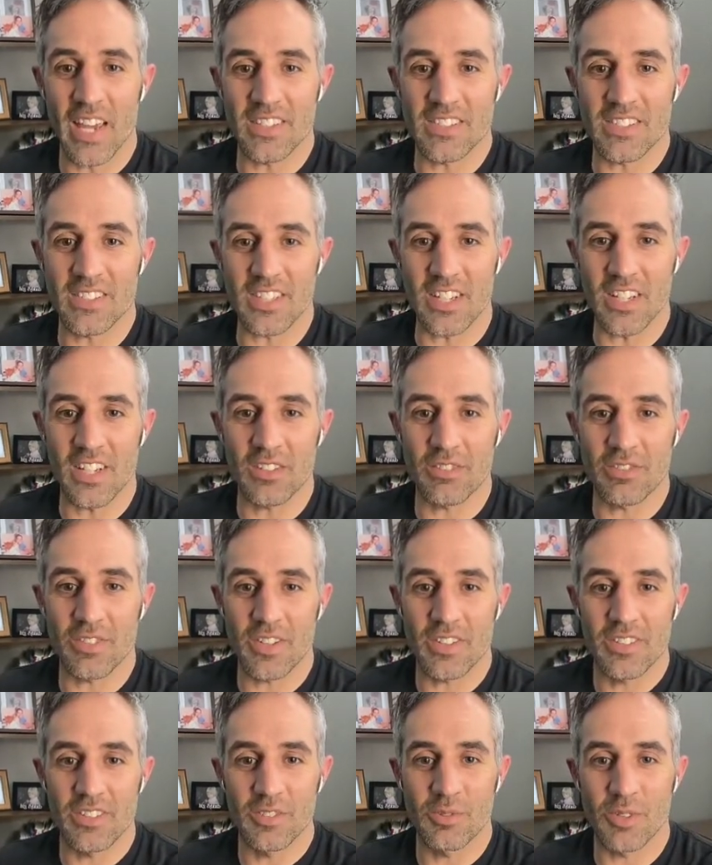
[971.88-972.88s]
hey, Steve.
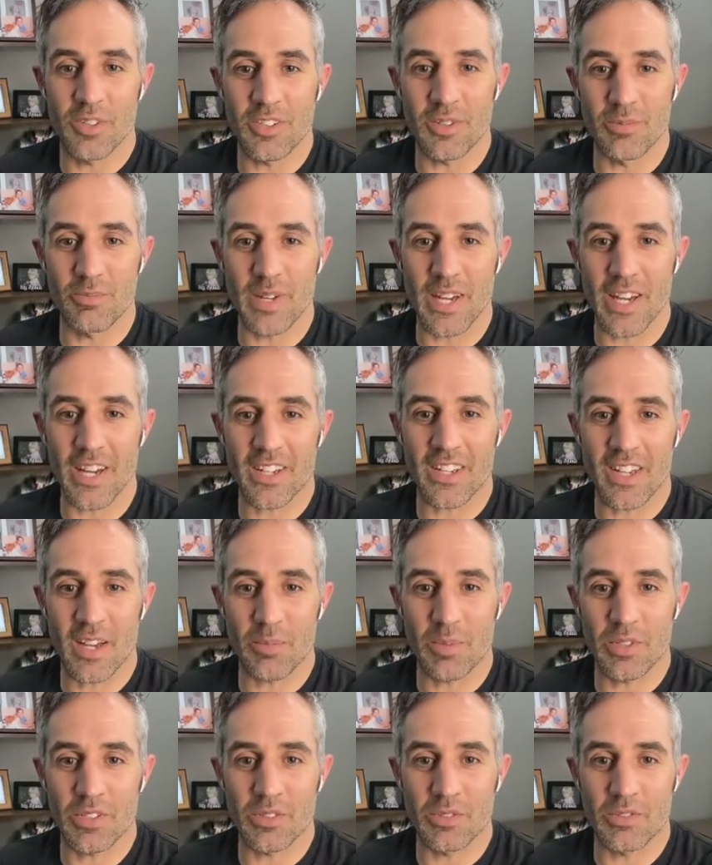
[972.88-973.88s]
Welcome back.
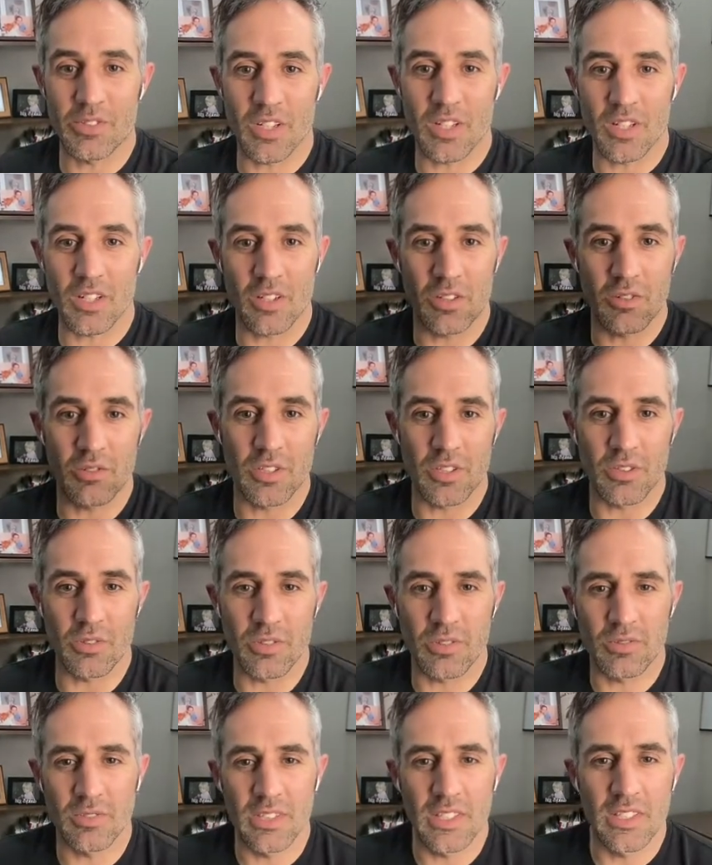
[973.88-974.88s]
Happy Tuesday to you,
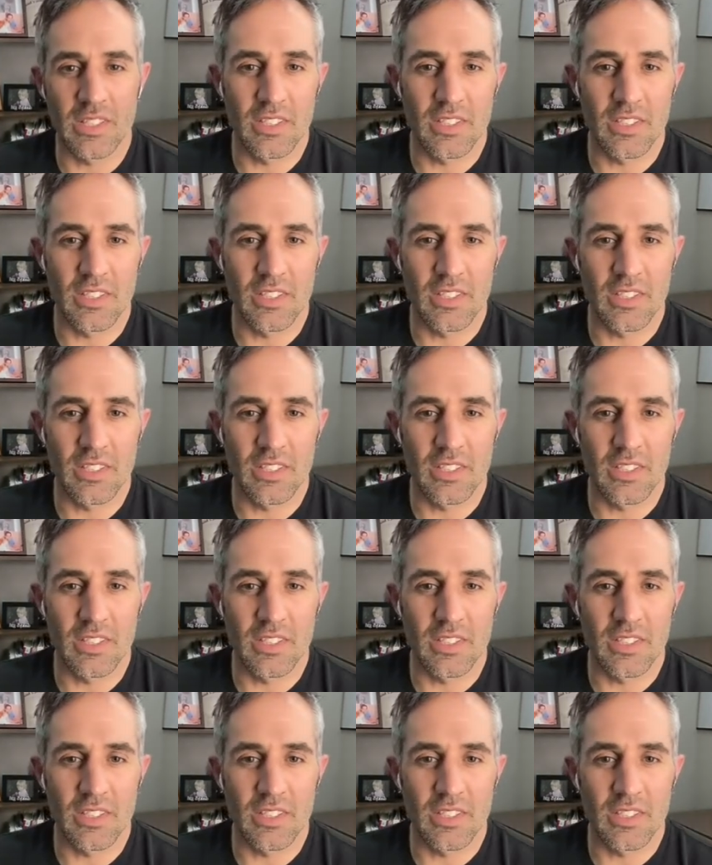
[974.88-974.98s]
too.